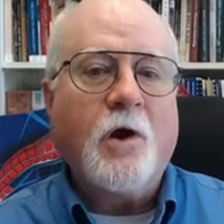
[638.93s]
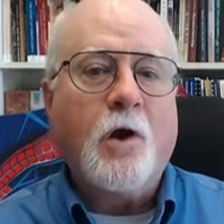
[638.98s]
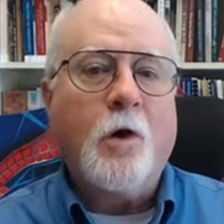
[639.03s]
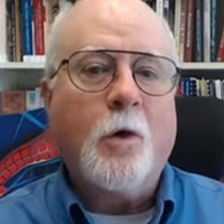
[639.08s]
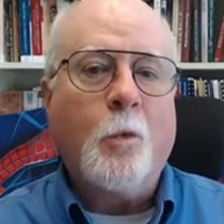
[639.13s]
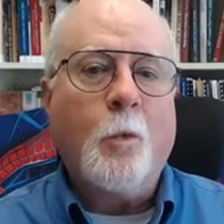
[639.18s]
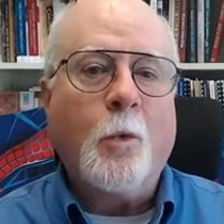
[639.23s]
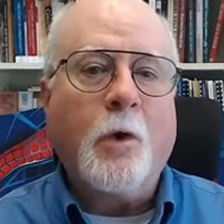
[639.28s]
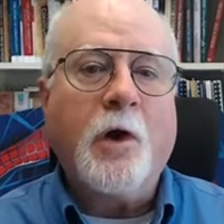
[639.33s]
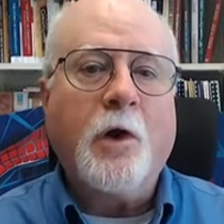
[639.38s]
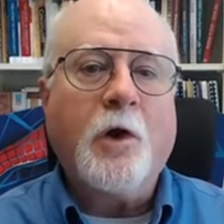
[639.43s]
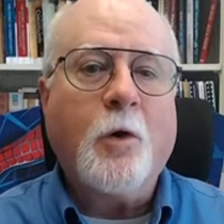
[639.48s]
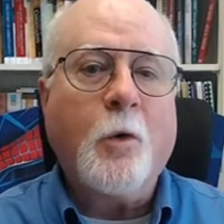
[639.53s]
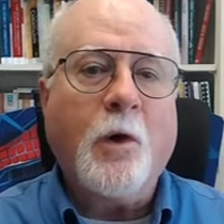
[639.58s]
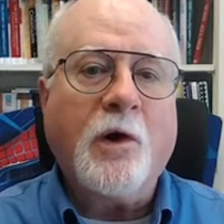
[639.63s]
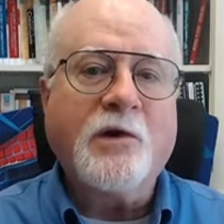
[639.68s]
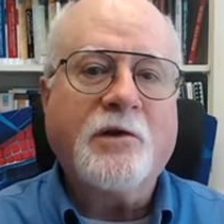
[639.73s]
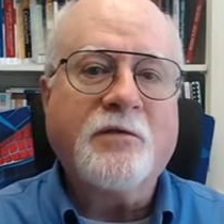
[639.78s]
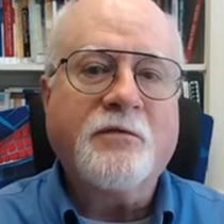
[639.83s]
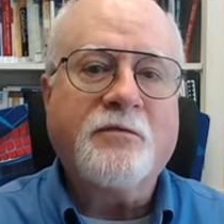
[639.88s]
we're going
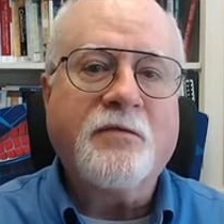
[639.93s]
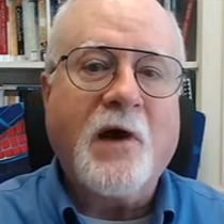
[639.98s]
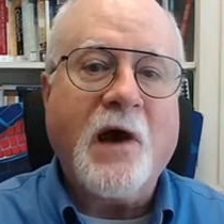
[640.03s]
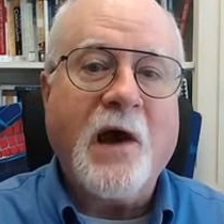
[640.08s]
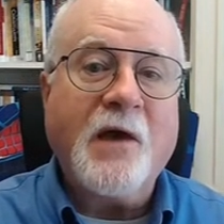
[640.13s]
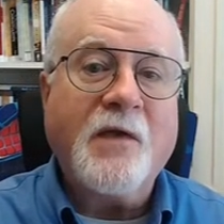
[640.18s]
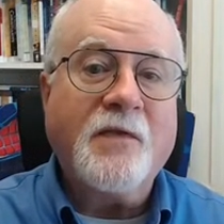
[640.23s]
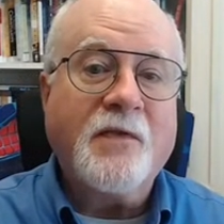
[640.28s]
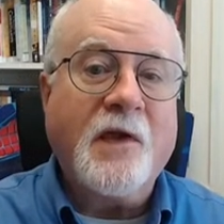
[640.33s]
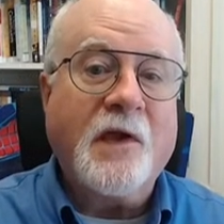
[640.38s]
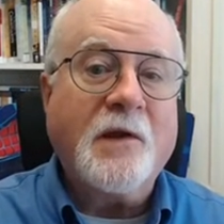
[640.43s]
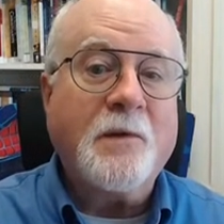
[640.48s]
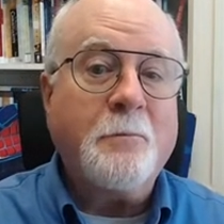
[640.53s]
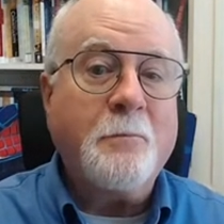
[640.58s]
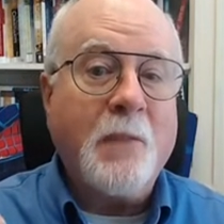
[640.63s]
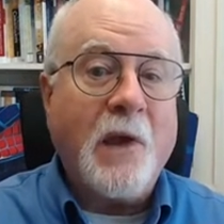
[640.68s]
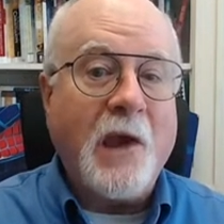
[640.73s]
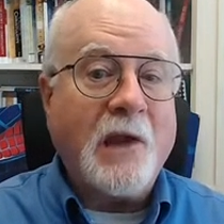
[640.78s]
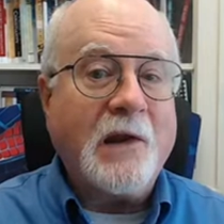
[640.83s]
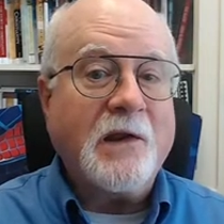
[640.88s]
to find that
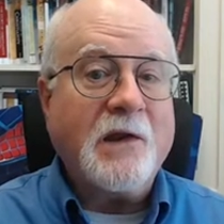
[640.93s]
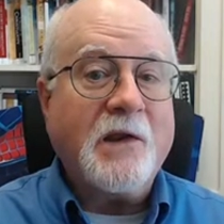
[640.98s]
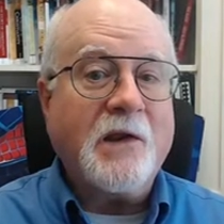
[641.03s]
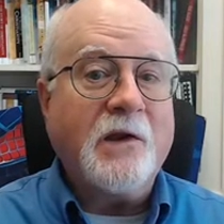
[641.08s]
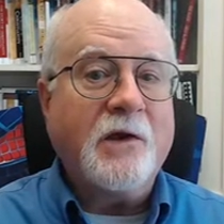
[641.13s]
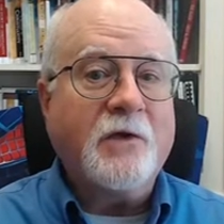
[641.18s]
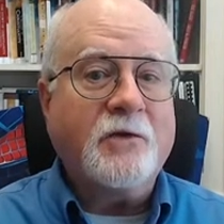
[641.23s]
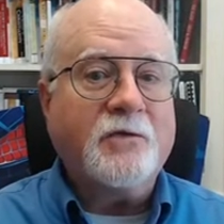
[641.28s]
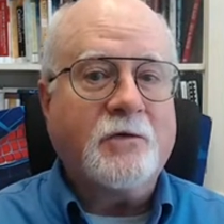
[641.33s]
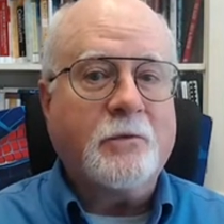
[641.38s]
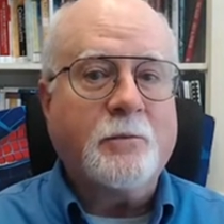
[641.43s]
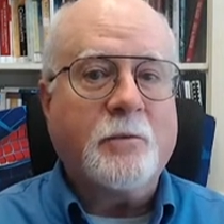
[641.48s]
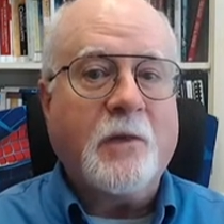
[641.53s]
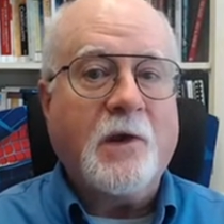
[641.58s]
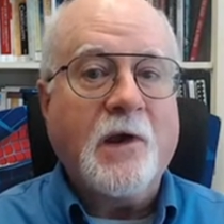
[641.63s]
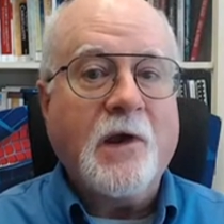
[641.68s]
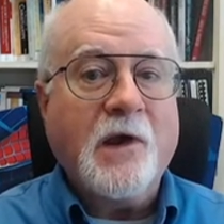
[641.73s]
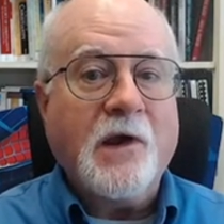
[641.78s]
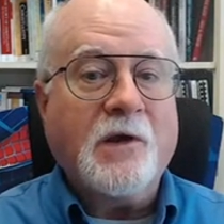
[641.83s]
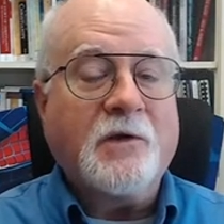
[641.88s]
Manichaeism
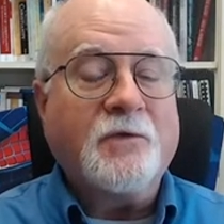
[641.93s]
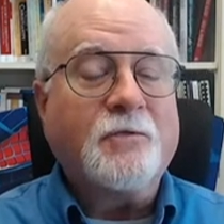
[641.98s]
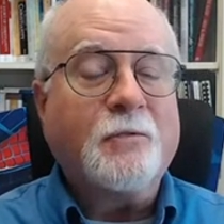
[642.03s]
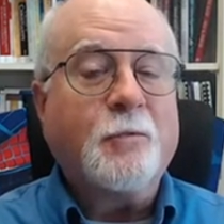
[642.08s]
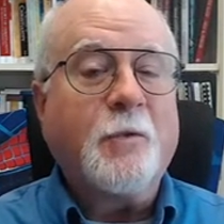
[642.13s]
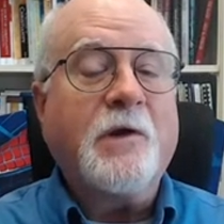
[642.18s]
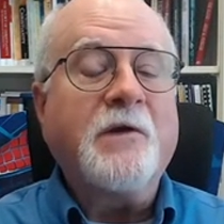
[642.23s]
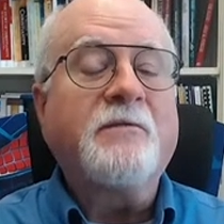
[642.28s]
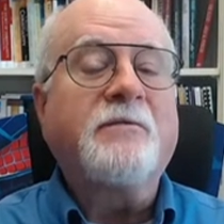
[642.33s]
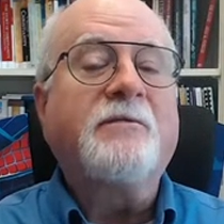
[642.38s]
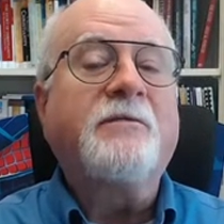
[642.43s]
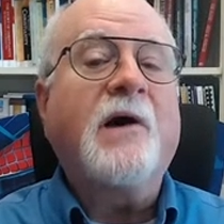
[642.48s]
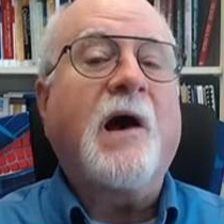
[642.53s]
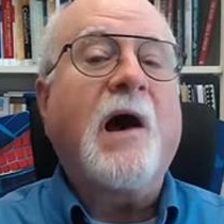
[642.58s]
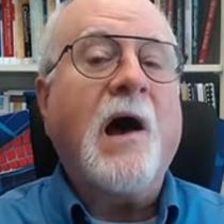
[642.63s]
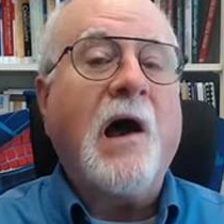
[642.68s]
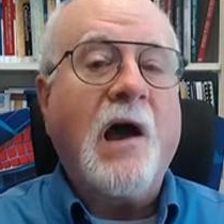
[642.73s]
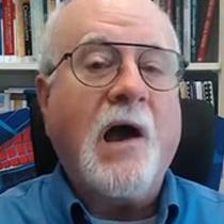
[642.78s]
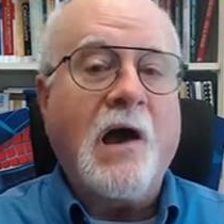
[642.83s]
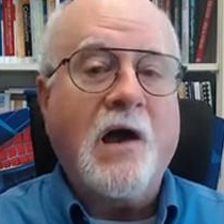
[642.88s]
is
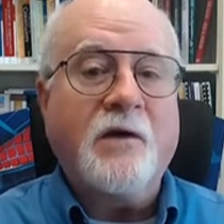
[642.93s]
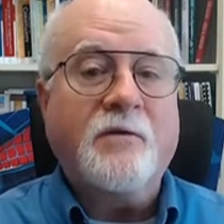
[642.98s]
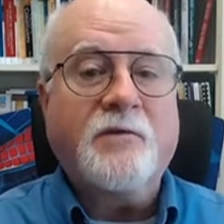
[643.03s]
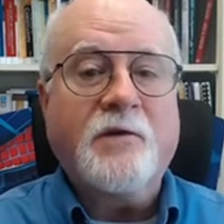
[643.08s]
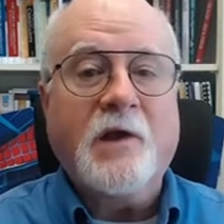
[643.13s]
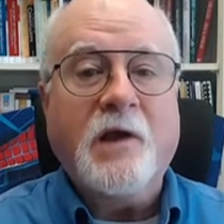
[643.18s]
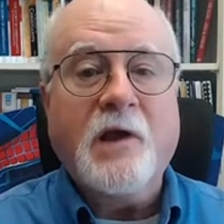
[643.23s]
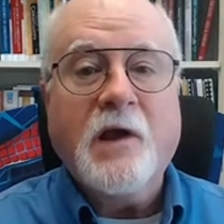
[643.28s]
revived